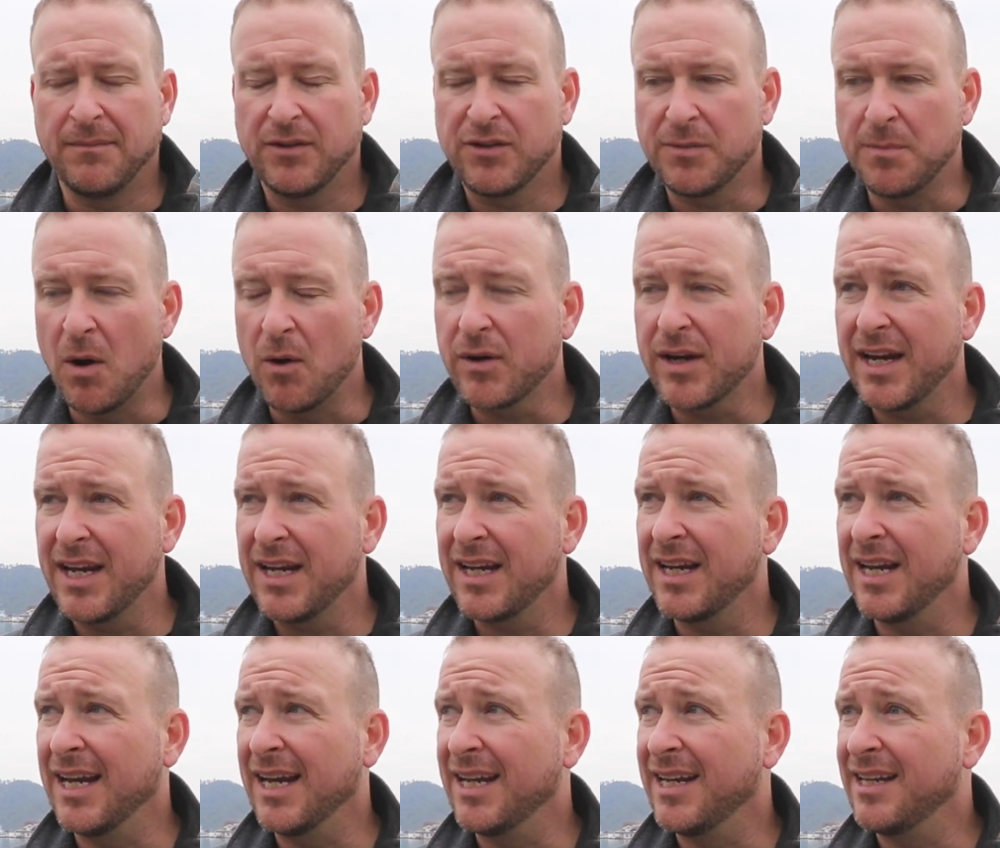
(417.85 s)

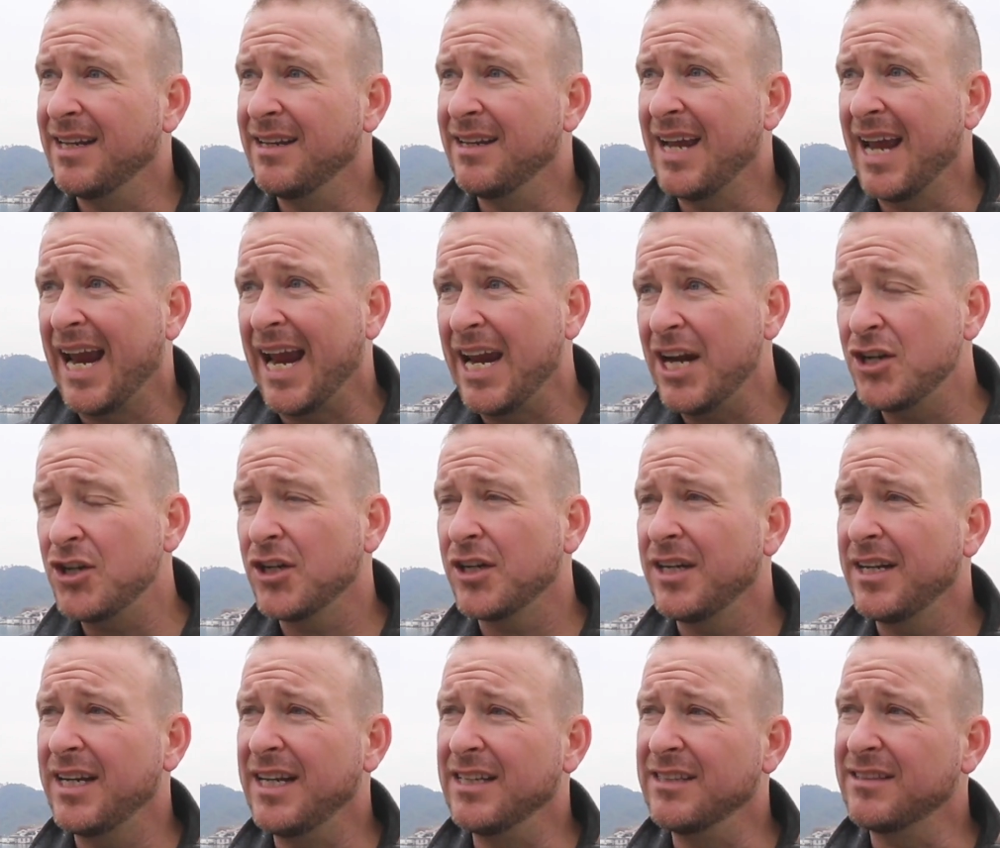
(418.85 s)
Smoking in
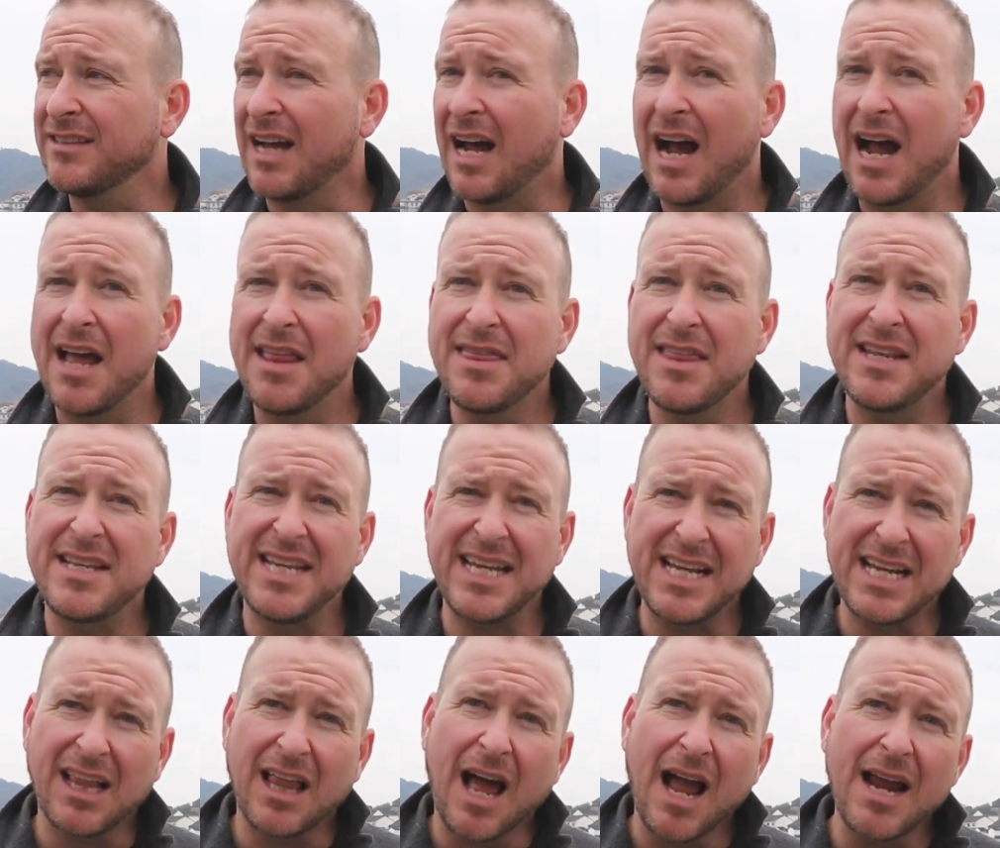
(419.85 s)
Asia is on the
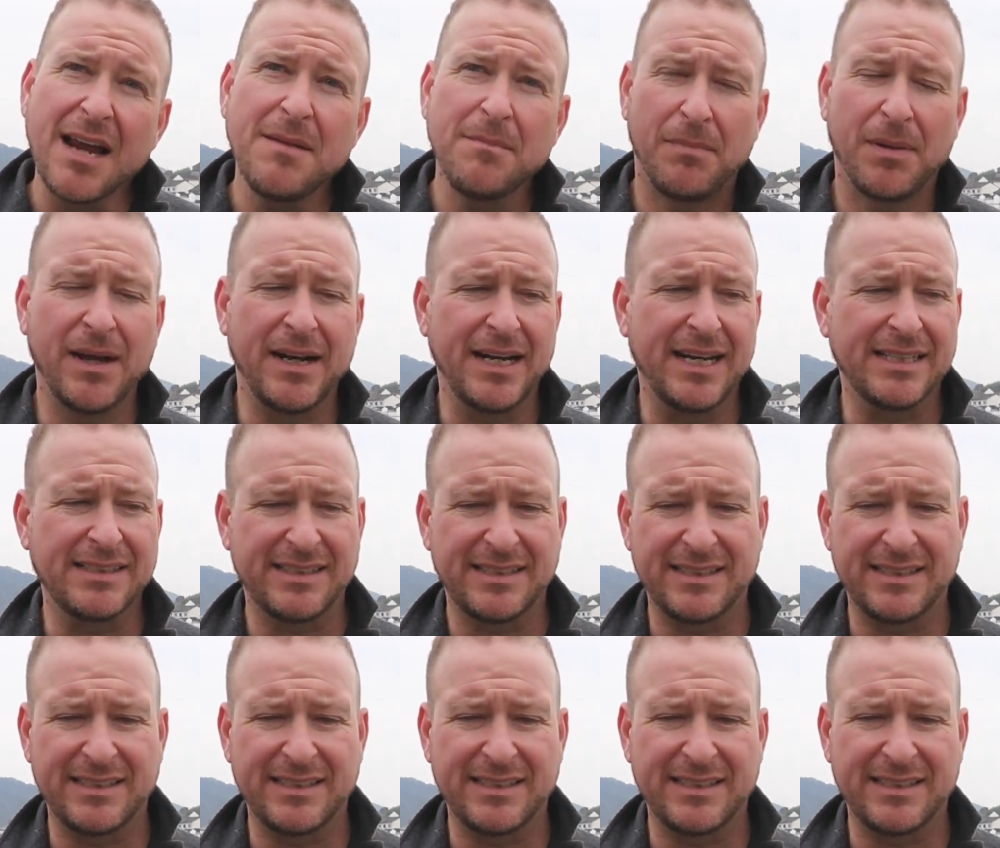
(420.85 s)
decline, but it's